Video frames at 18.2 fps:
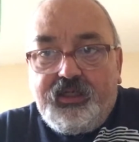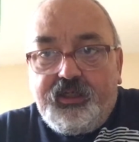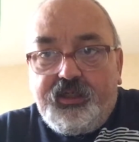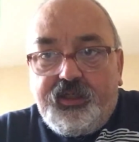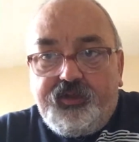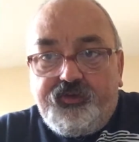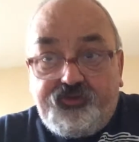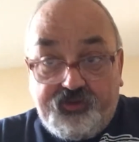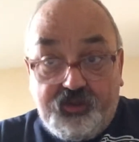
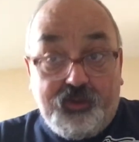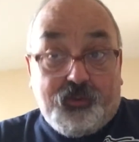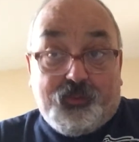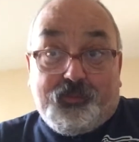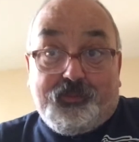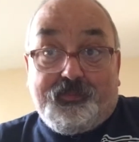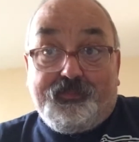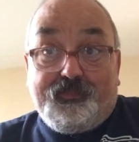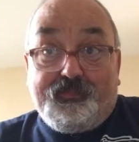So,
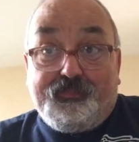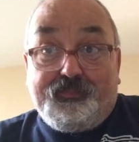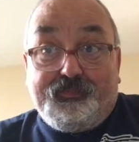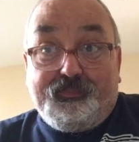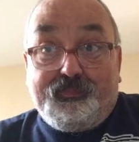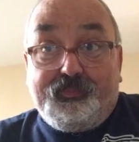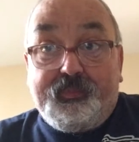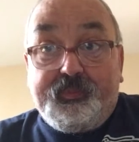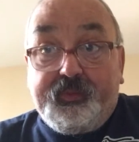
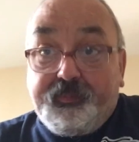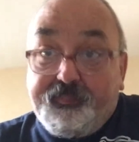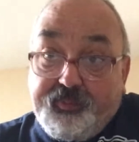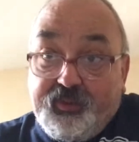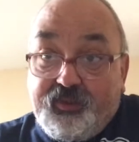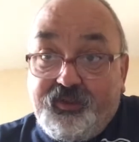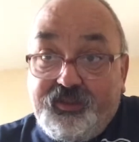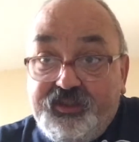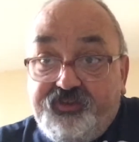the
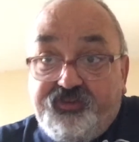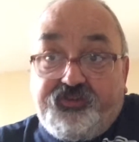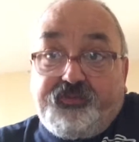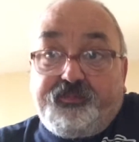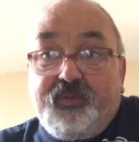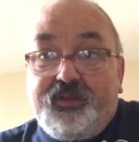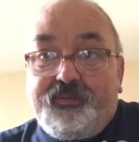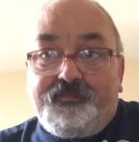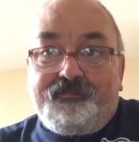
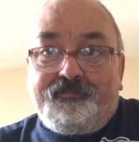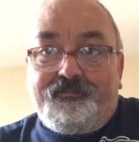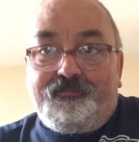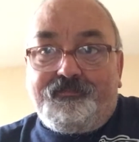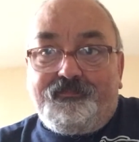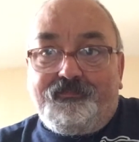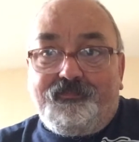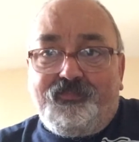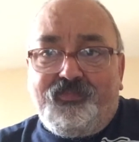policeman
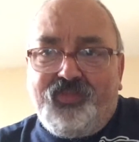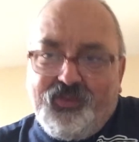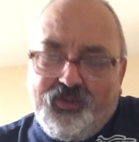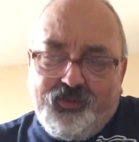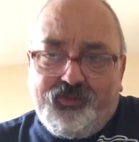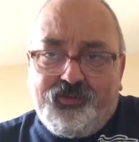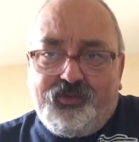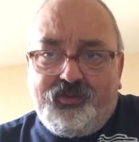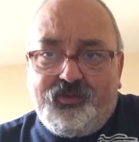
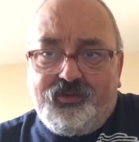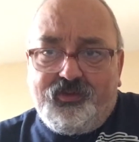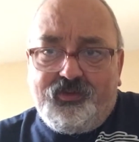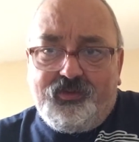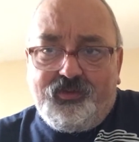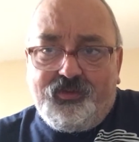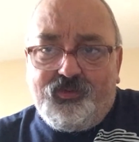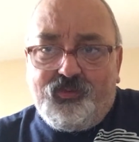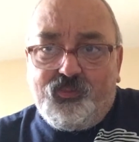that
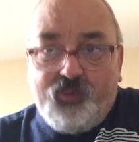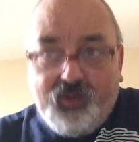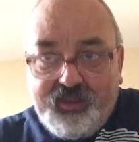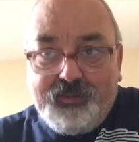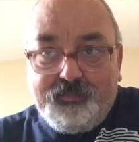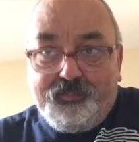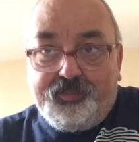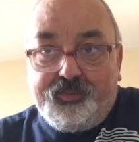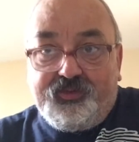raped
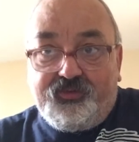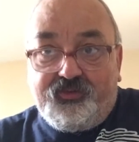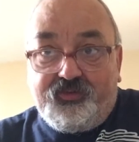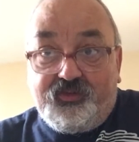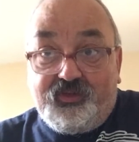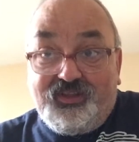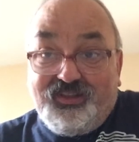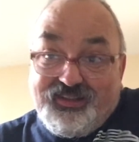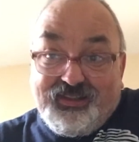
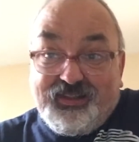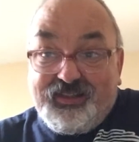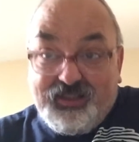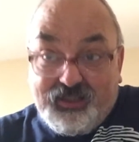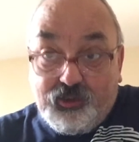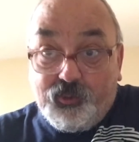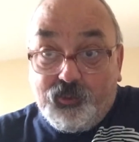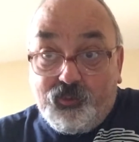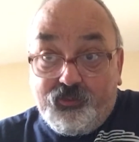and
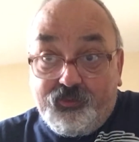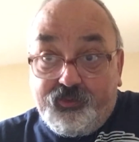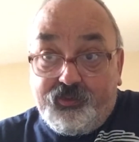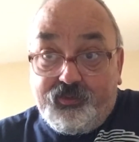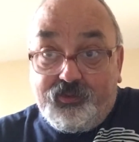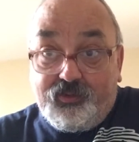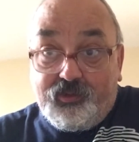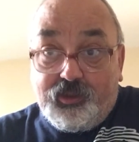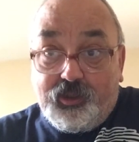killed
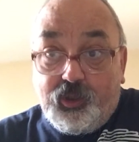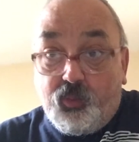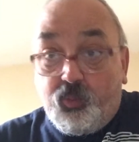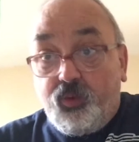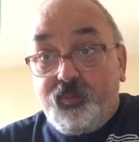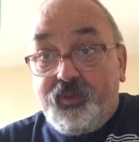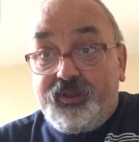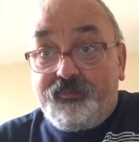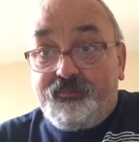a
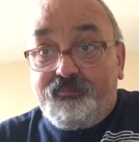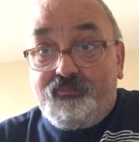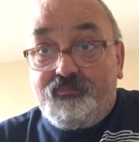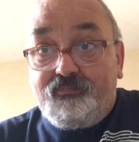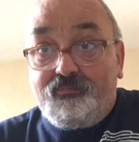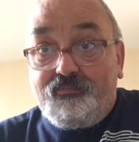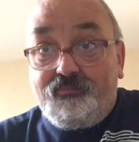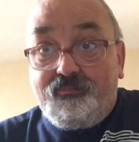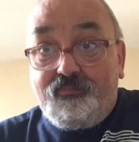woman
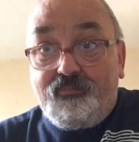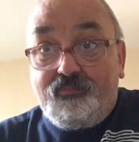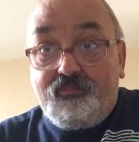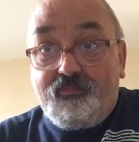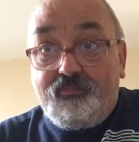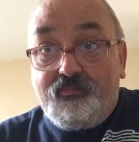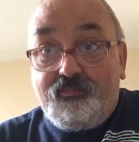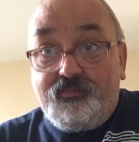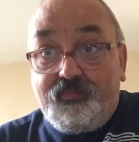
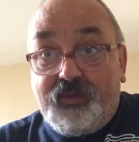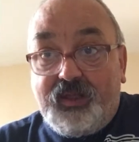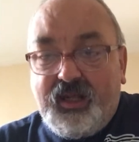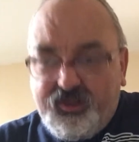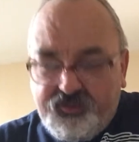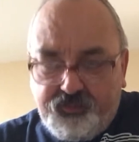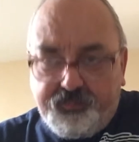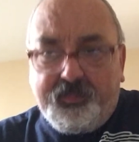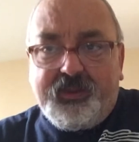
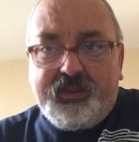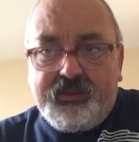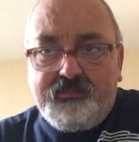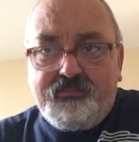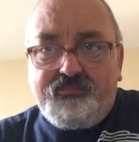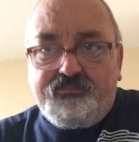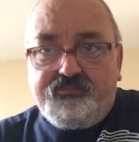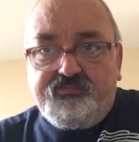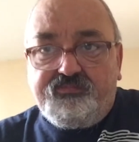has been
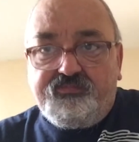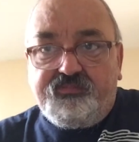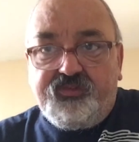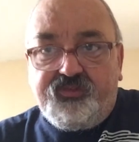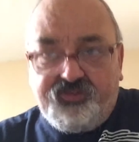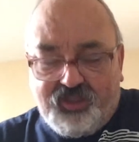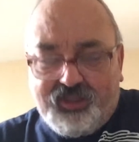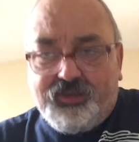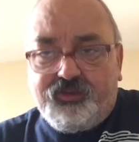
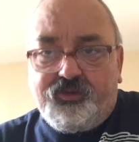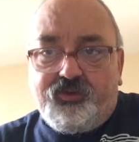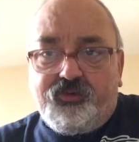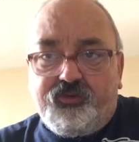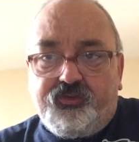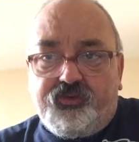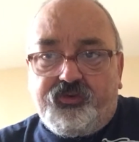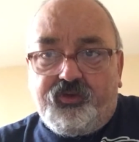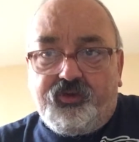
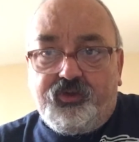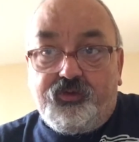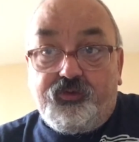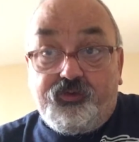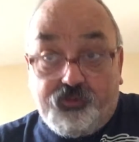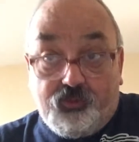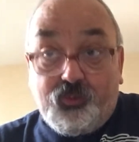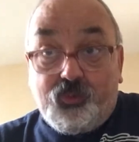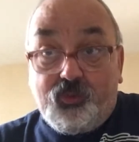sentenced
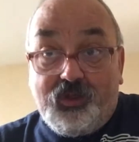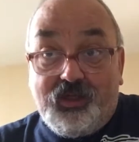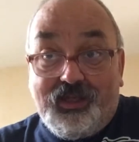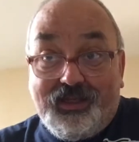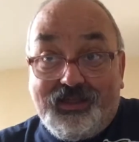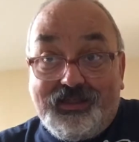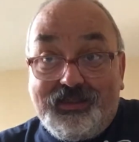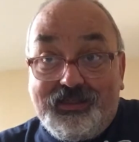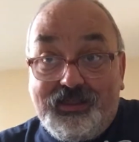to
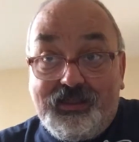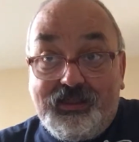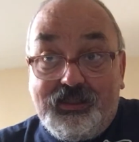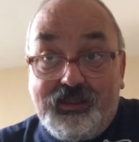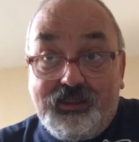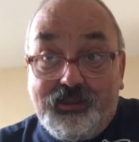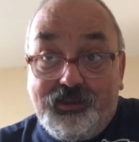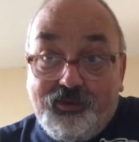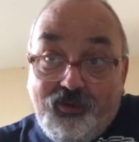a
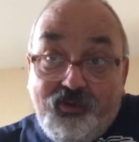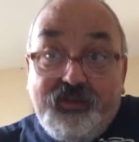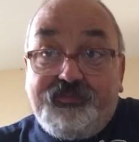life